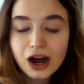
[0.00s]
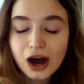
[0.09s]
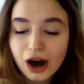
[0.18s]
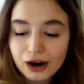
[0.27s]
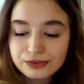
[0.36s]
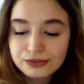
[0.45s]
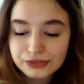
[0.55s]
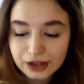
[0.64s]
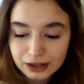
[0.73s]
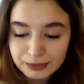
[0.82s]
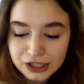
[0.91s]
of the
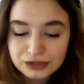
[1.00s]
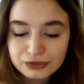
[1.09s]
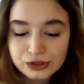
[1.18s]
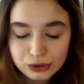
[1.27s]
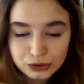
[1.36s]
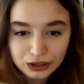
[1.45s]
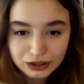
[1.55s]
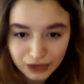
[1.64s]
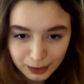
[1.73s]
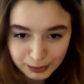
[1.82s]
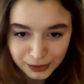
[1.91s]
Commission for Social
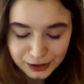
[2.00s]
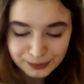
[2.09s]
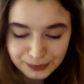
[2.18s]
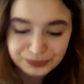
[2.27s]
Development.